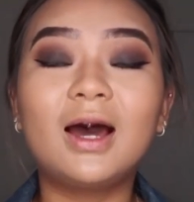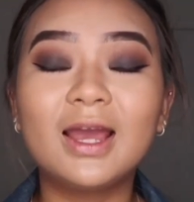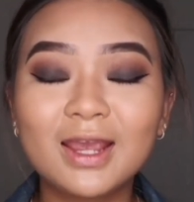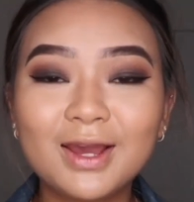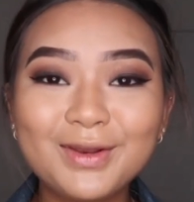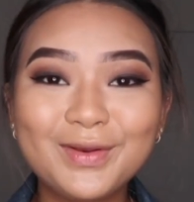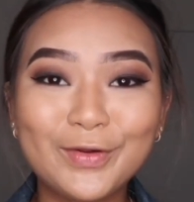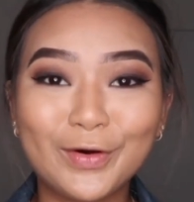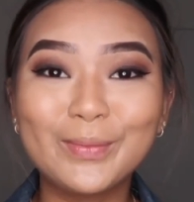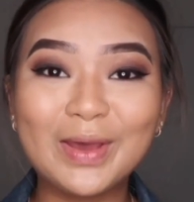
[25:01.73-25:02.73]
I can't
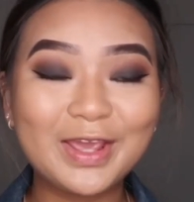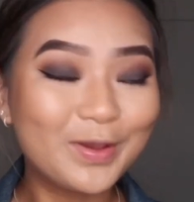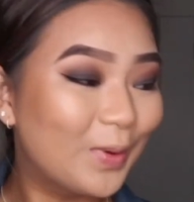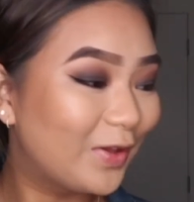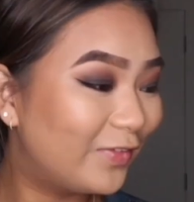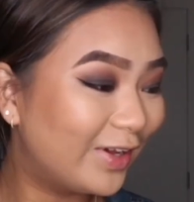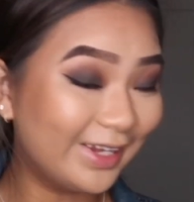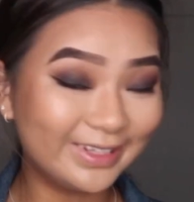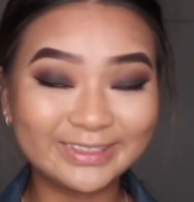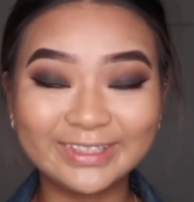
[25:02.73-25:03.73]
not bake my
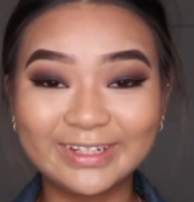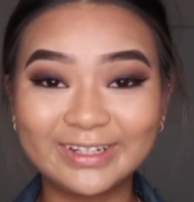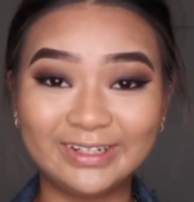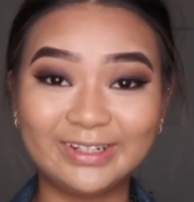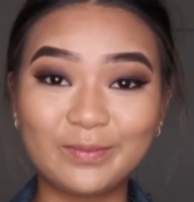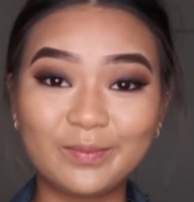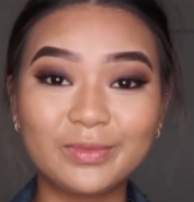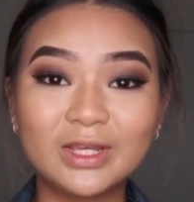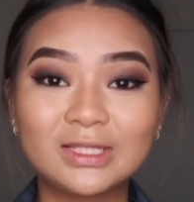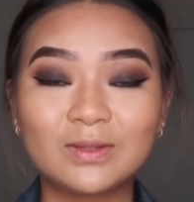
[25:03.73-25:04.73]
face. Like,
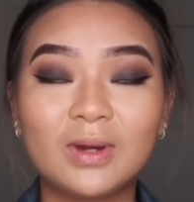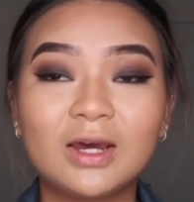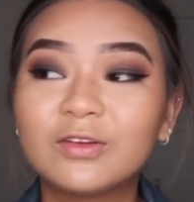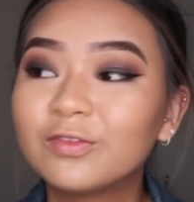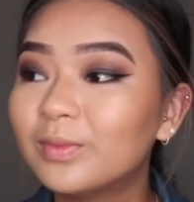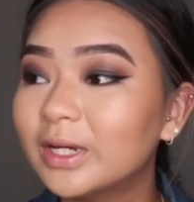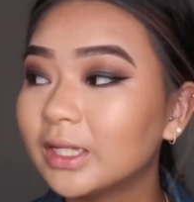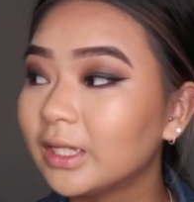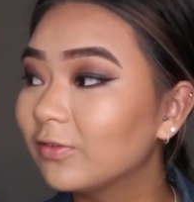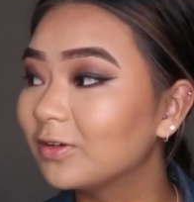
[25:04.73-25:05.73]
it's a part of
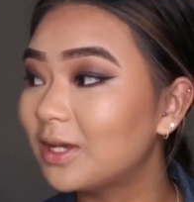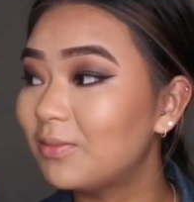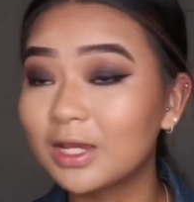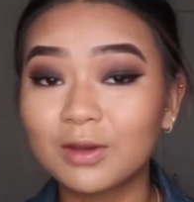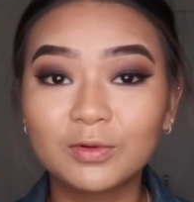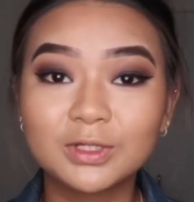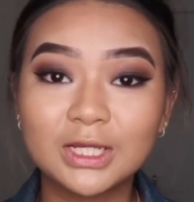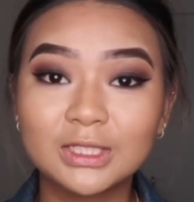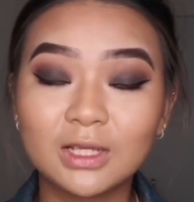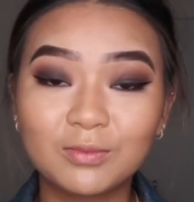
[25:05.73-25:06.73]
my everyday makeup
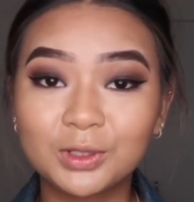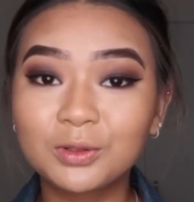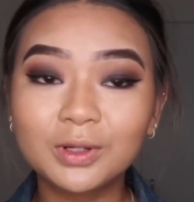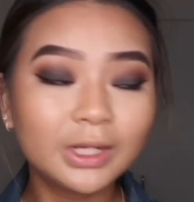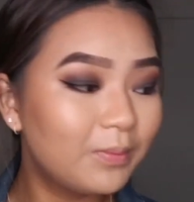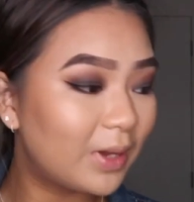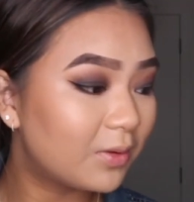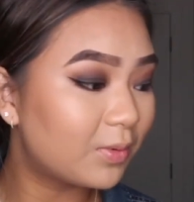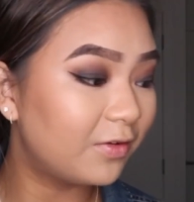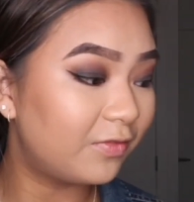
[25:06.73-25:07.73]
routine. So I'm going to quickly
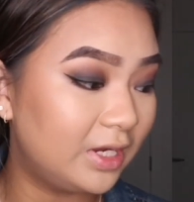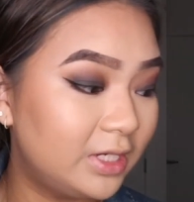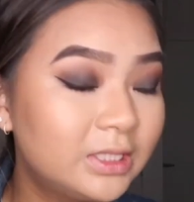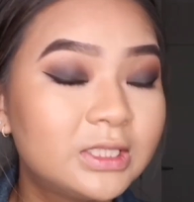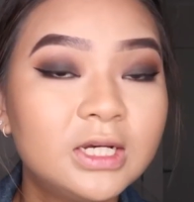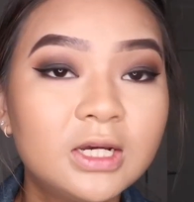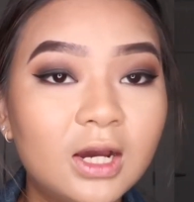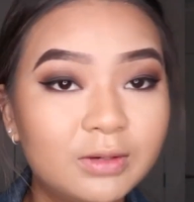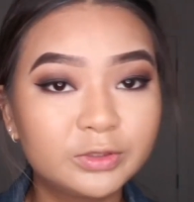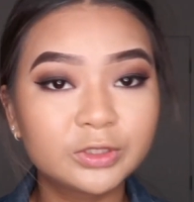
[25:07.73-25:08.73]
bake my face.
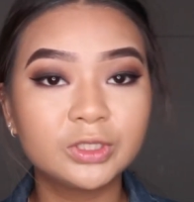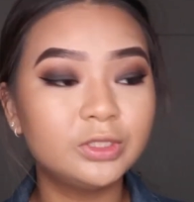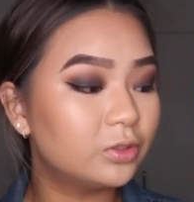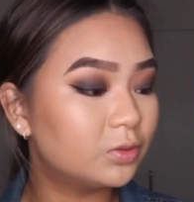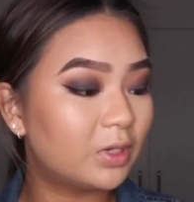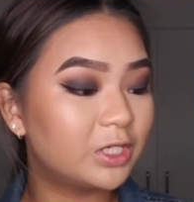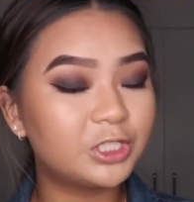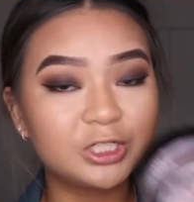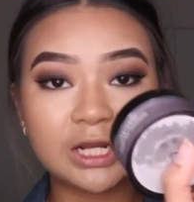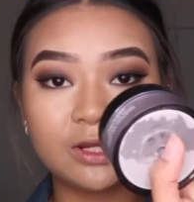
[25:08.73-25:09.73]
I'm just going to use my
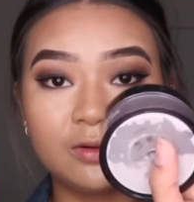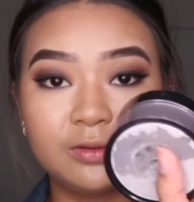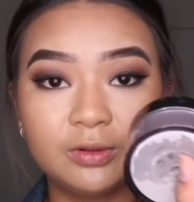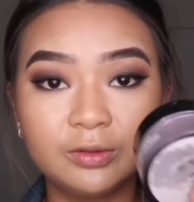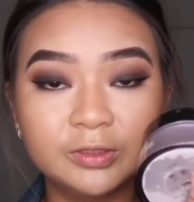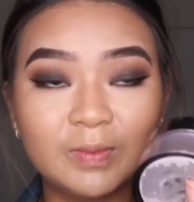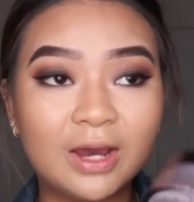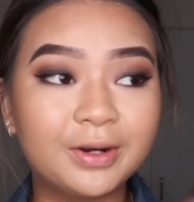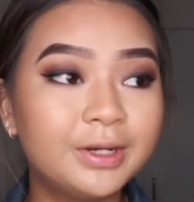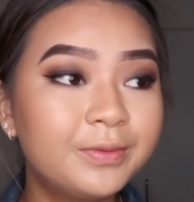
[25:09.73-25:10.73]
Eyeshadow loose
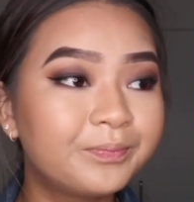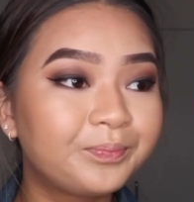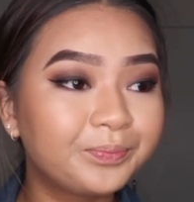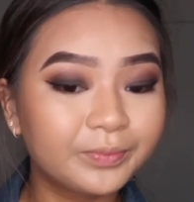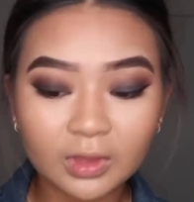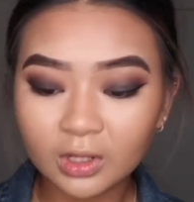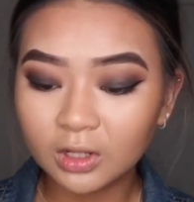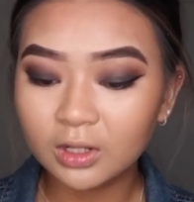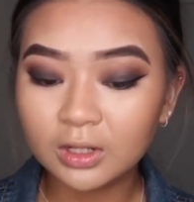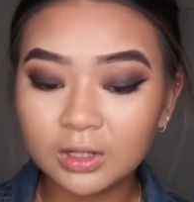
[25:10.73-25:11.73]
powder.
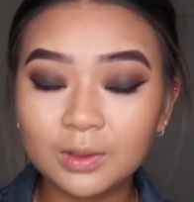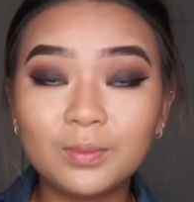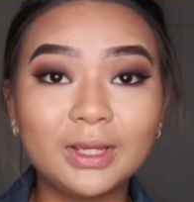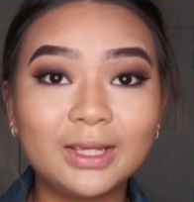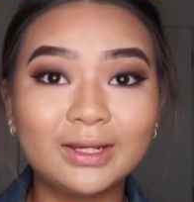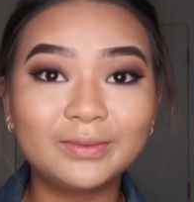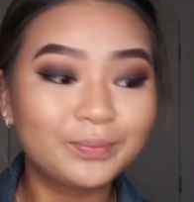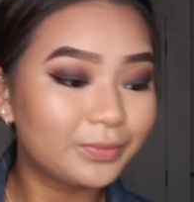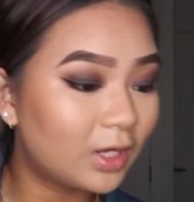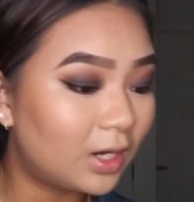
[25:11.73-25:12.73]
But yeah,
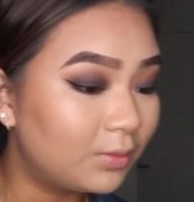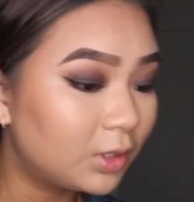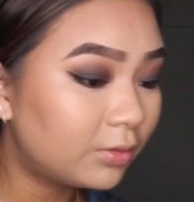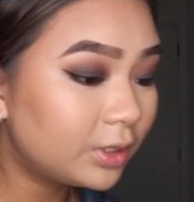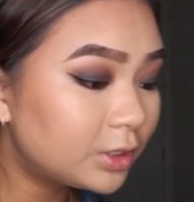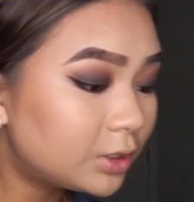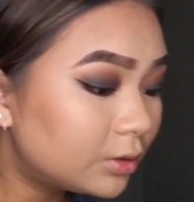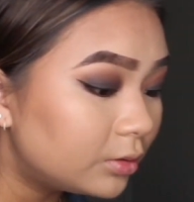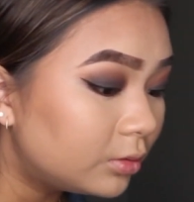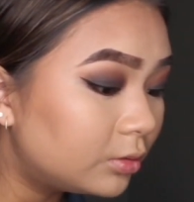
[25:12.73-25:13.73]
I'm going
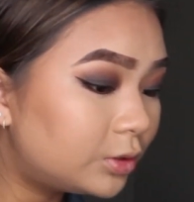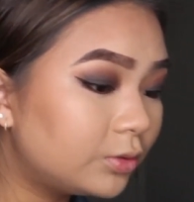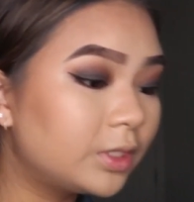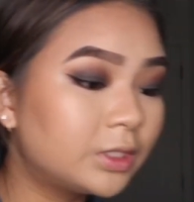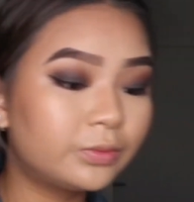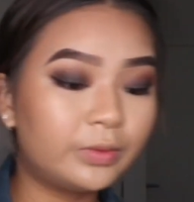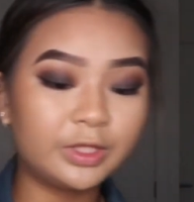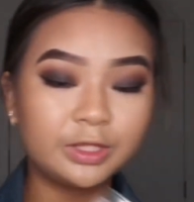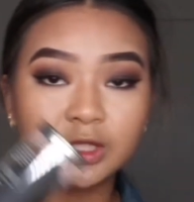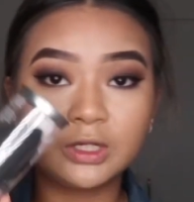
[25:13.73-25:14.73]
to do this
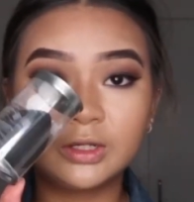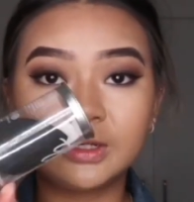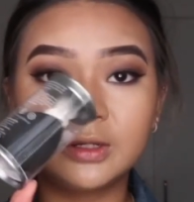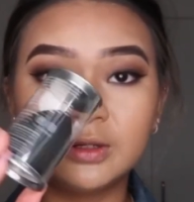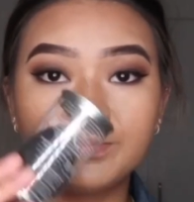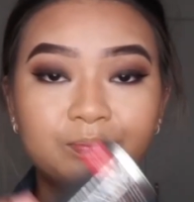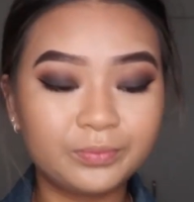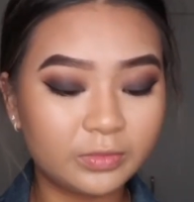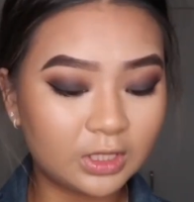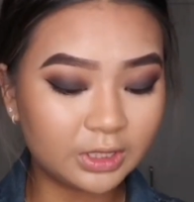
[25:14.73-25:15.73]
with the
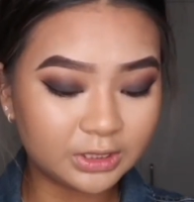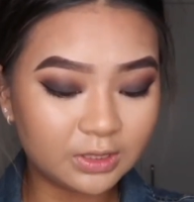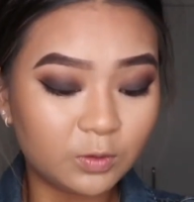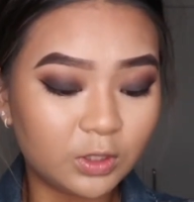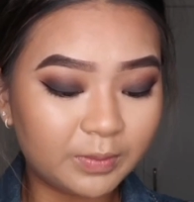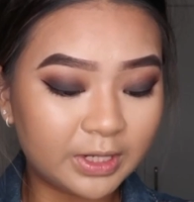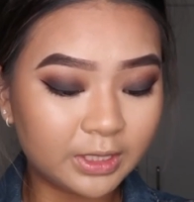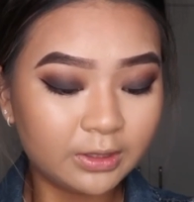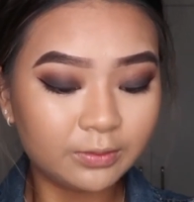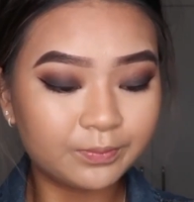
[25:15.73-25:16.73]
Thin Lizzy Beauty
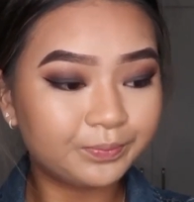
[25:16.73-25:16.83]
blender.